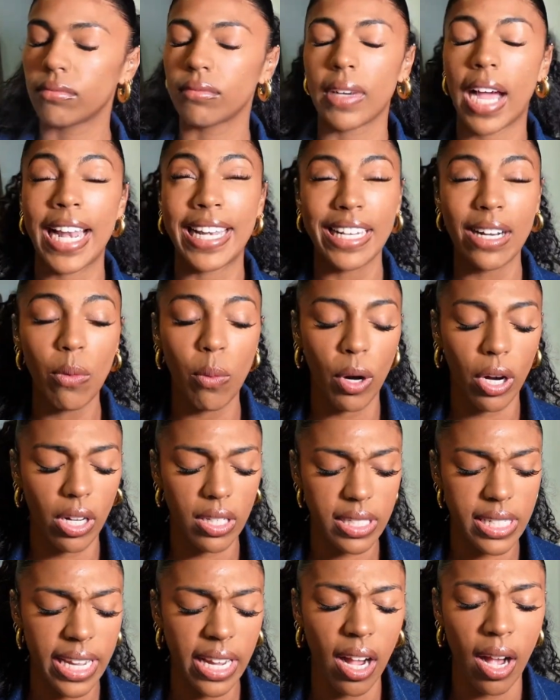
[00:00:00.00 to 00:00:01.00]
I need to work on
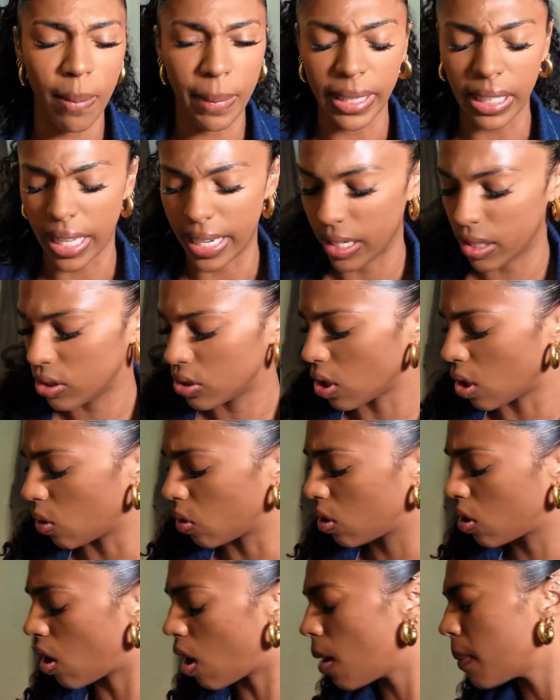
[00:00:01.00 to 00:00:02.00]
saying and like, so
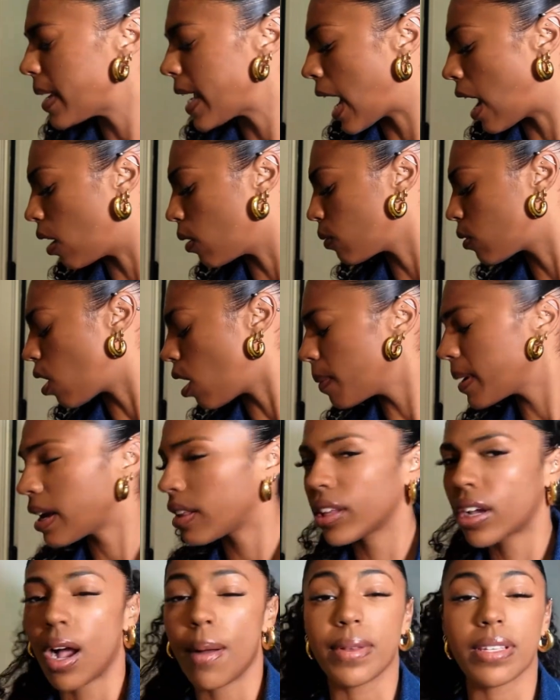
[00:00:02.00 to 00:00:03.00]
call me out. Call me on
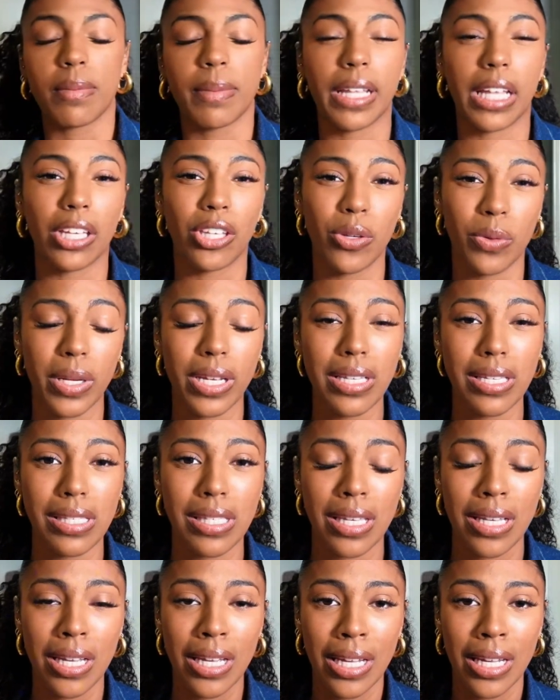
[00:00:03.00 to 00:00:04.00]
the comments and be like,
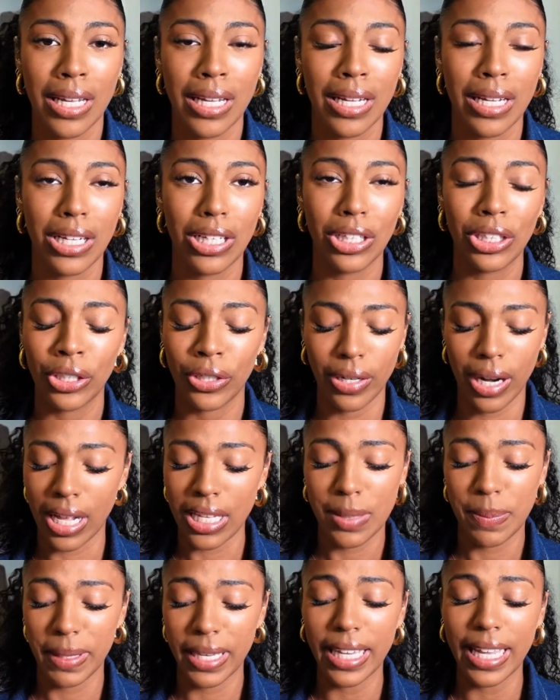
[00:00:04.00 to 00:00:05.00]
Eunice, you're not
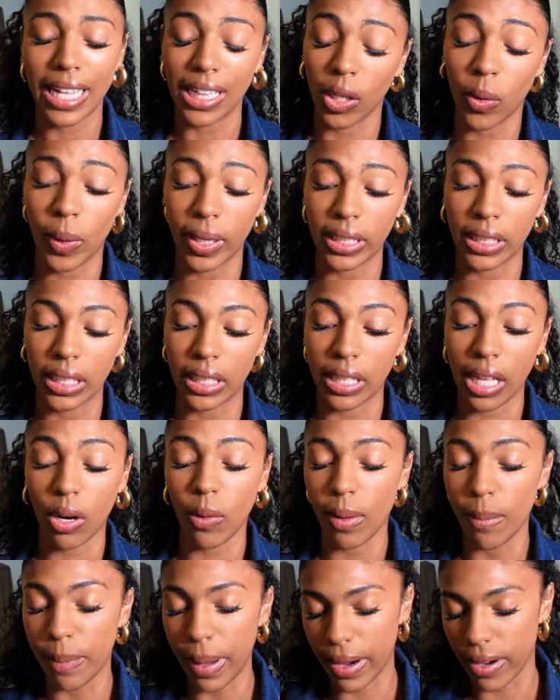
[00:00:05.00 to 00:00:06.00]
speaking eloquently. That'll
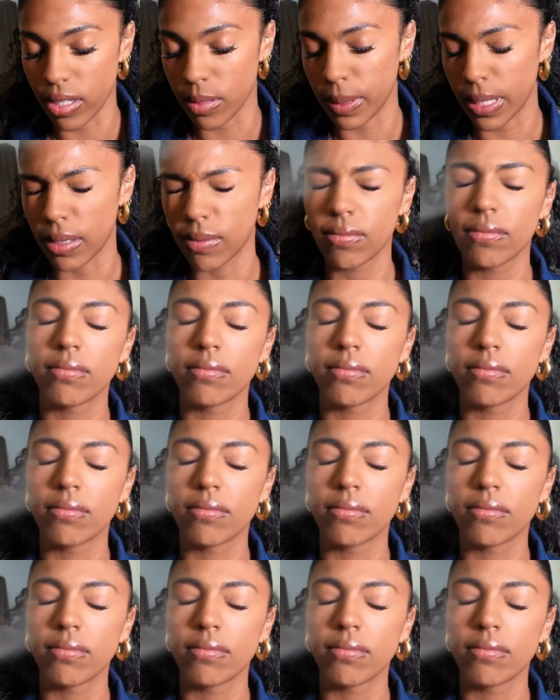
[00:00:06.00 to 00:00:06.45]
embarrass me.